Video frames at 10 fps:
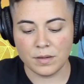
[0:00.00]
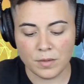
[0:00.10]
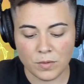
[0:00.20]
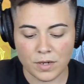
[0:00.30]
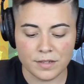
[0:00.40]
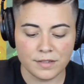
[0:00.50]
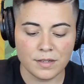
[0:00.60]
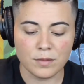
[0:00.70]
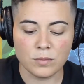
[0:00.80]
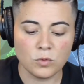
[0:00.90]
when I
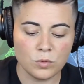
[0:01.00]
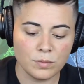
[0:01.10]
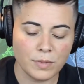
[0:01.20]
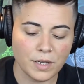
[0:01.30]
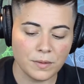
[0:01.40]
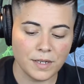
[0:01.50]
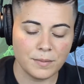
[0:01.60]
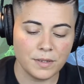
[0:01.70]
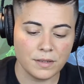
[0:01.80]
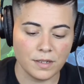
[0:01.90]
say the moon, by the way, I
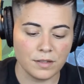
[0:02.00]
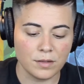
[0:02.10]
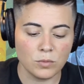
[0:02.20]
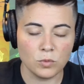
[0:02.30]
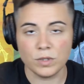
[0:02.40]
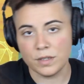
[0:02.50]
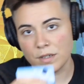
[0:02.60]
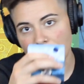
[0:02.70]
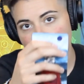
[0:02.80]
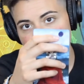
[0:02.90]
mean like the moon in the
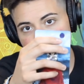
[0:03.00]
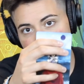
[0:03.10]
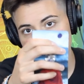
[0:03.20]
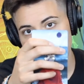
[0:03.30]
card.